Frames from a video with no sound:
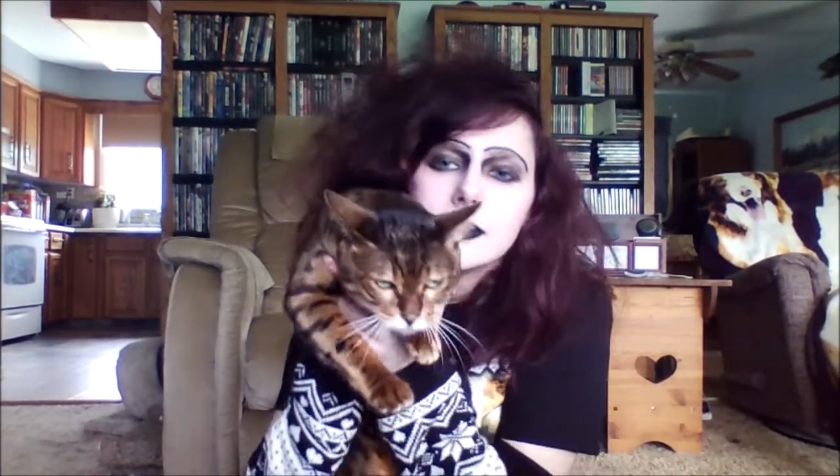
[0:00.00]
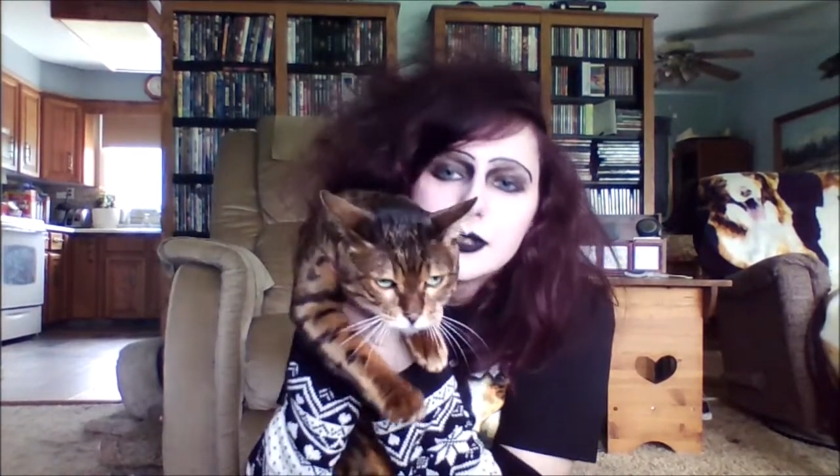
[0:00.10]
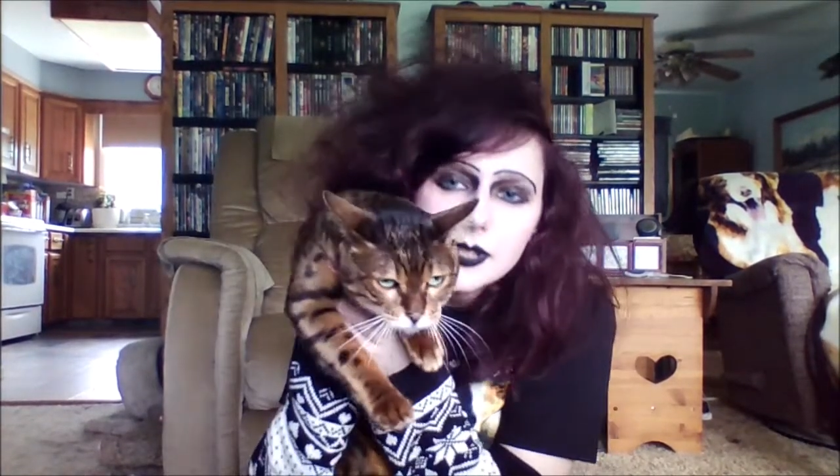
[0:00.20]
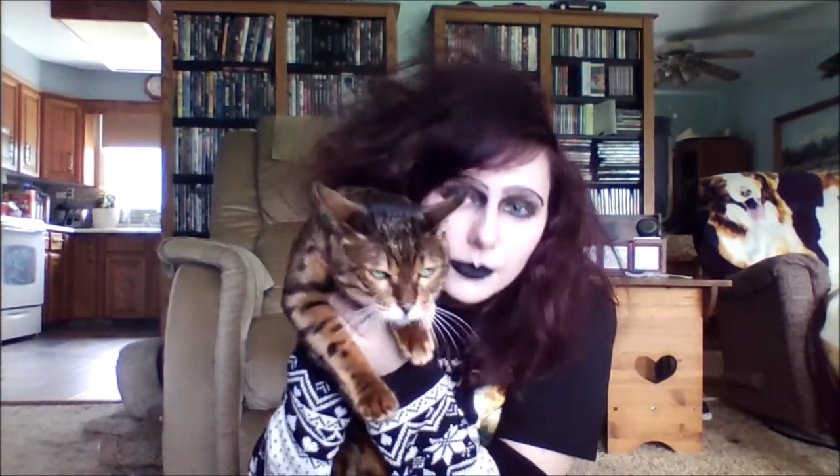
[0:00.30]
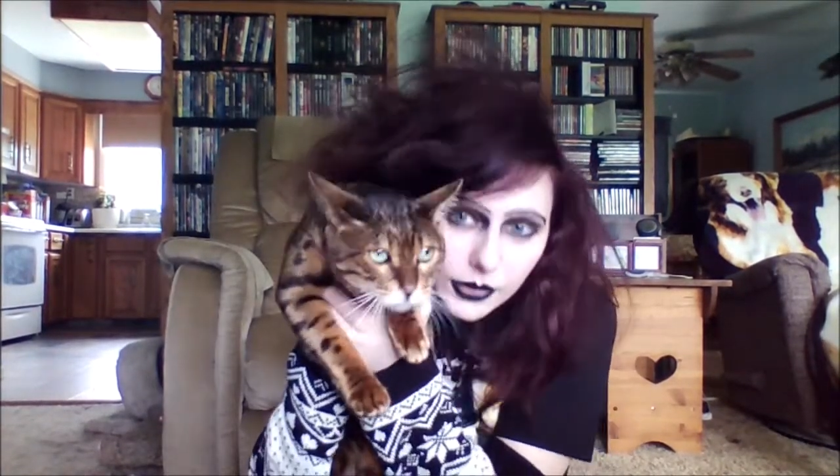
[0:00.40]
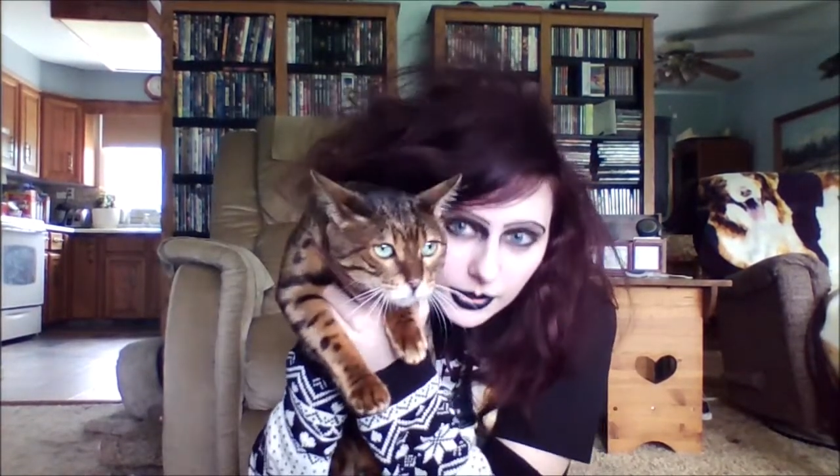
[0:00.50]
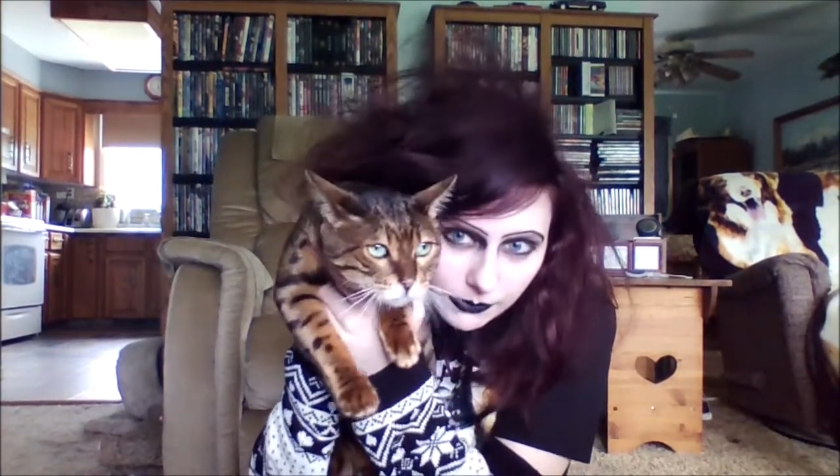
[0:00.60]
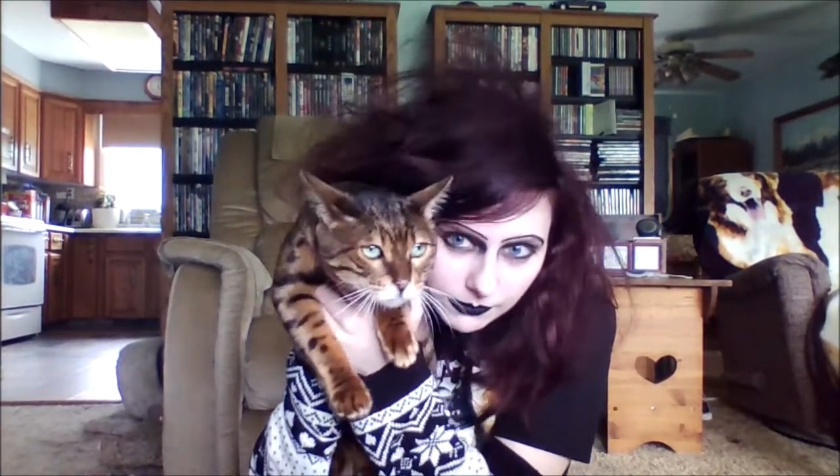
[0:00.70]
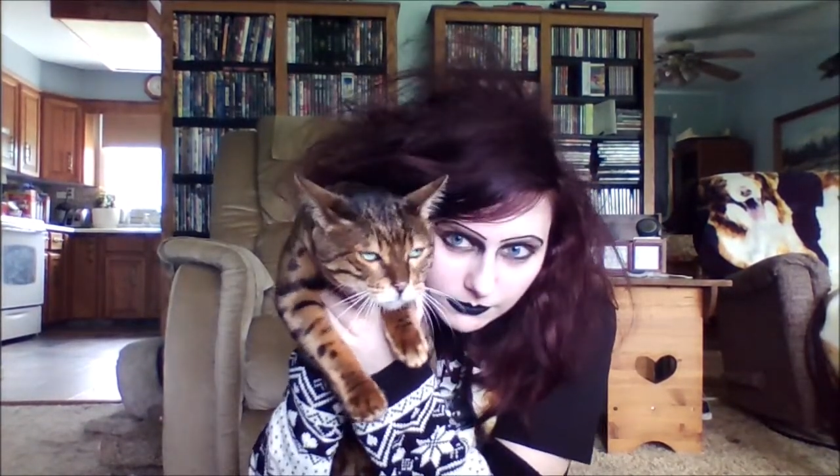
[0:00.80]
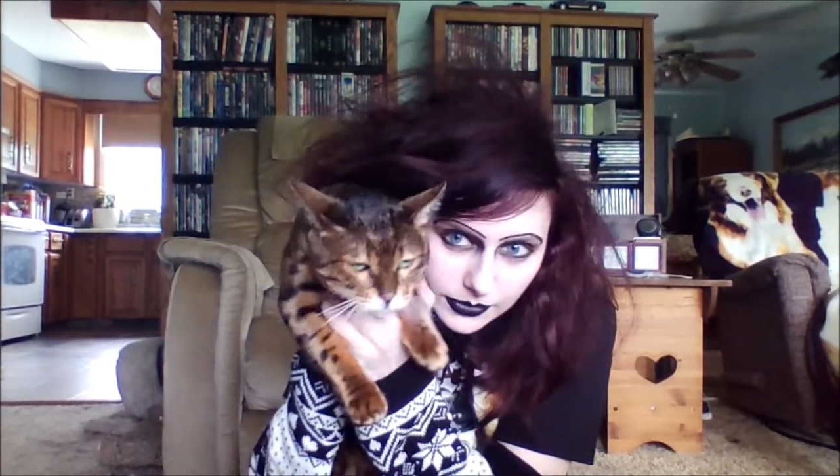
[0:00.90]
She'd a pretty,
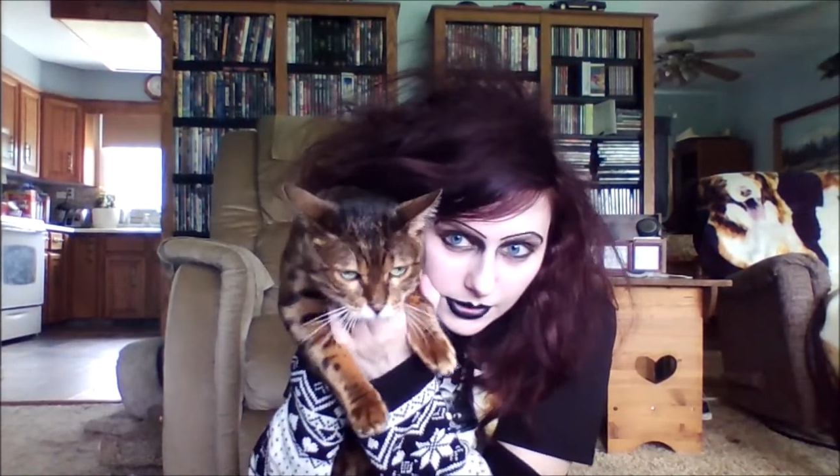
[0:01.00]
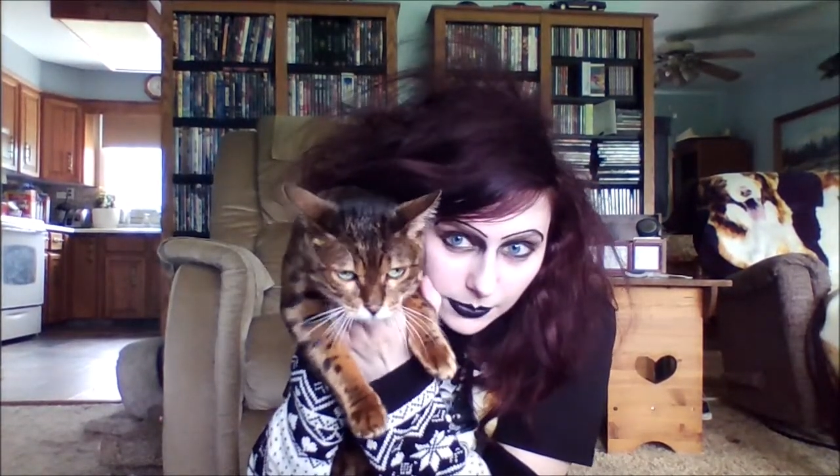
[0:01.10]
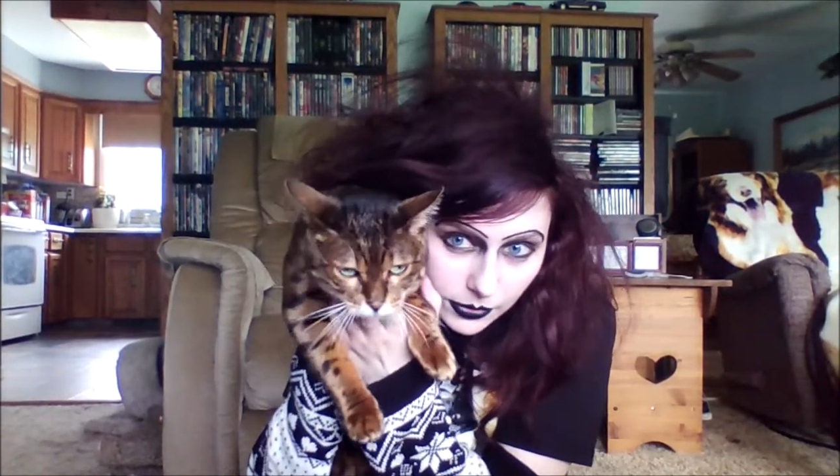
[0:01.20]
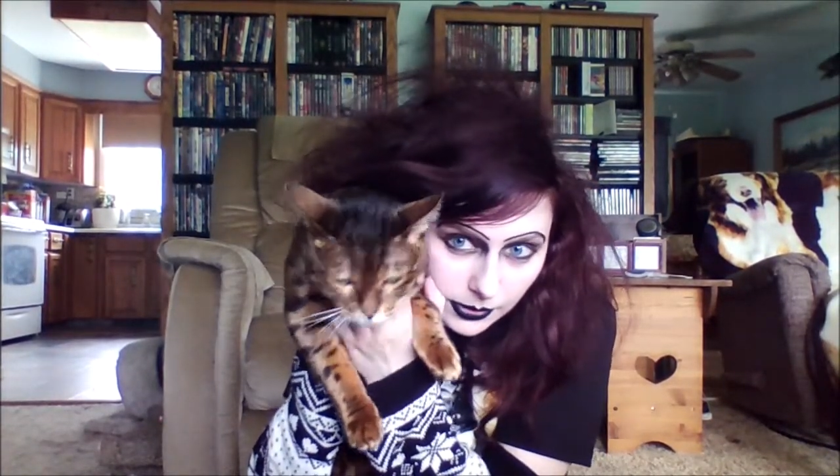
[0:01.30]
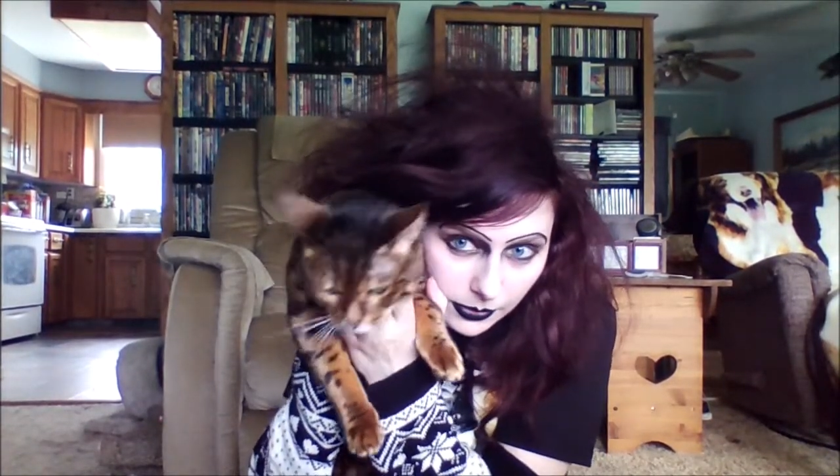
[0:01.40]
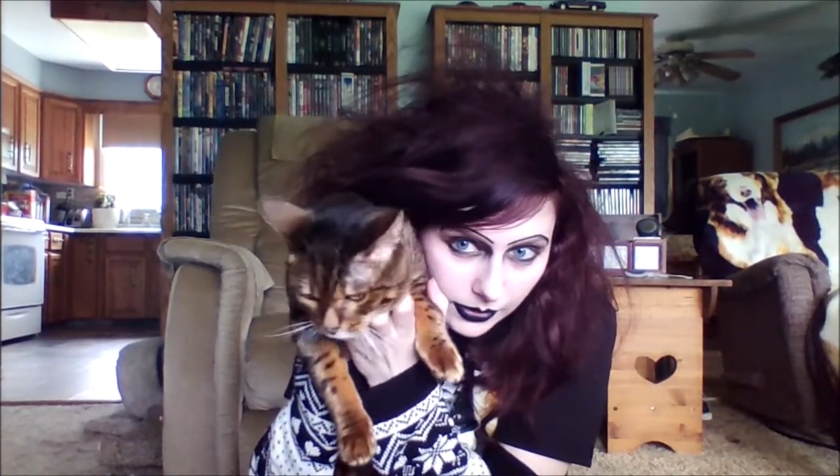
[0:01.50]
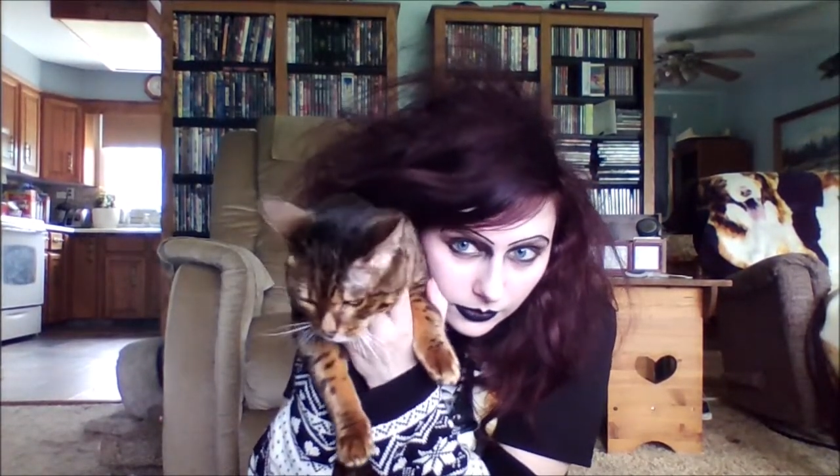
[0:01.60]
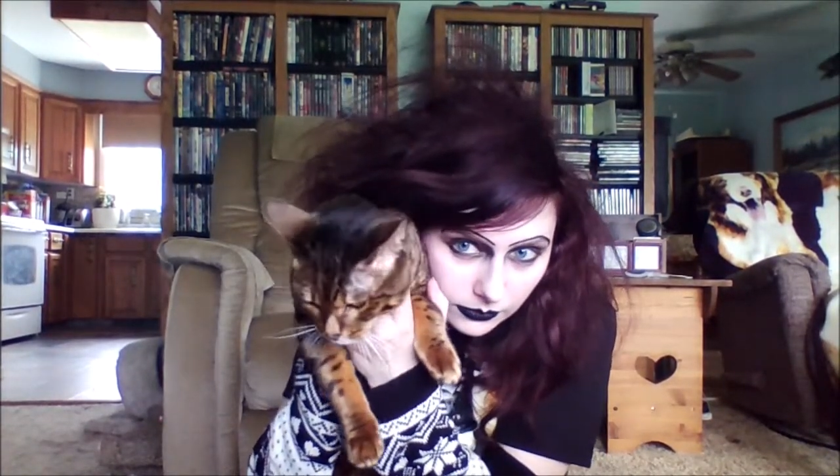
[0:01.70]
she'd a pretty bear.